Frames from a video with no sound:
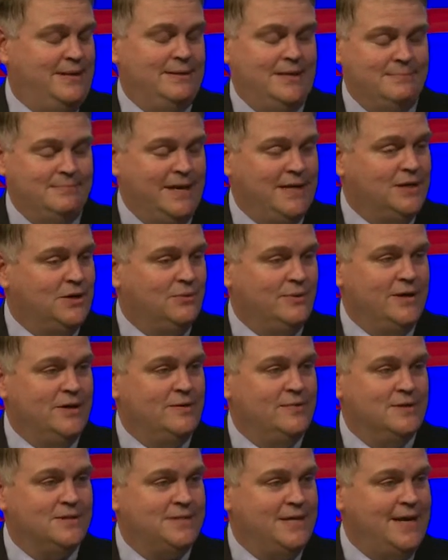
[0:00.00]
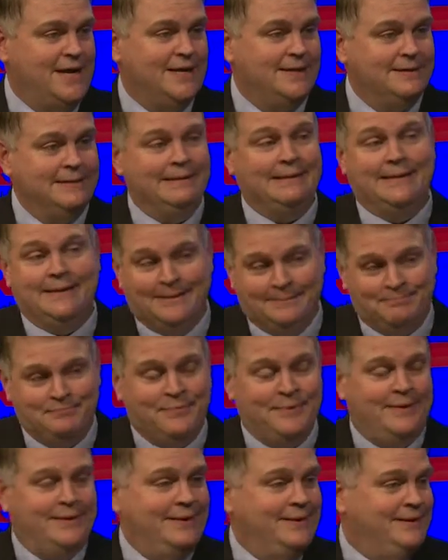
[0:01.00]
in my career in the Senate,
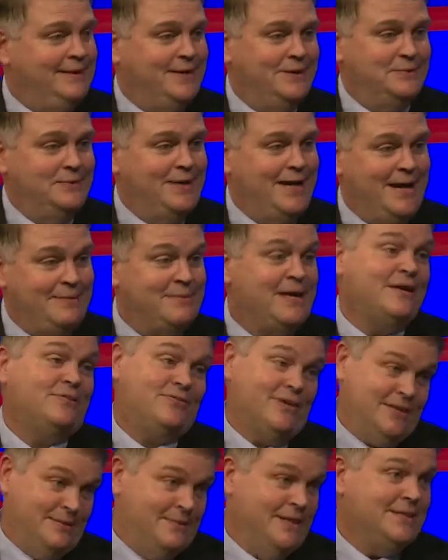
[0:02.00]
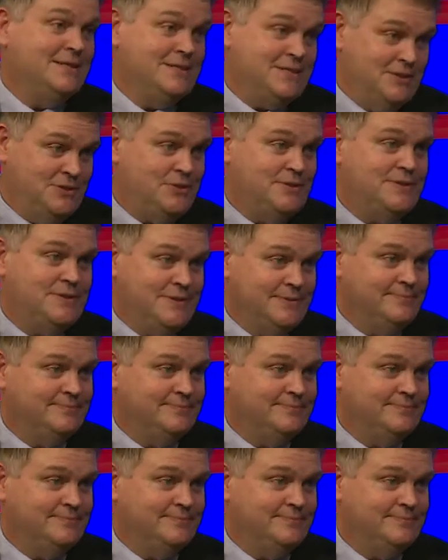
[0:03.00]
I'm not afraid to make decisions.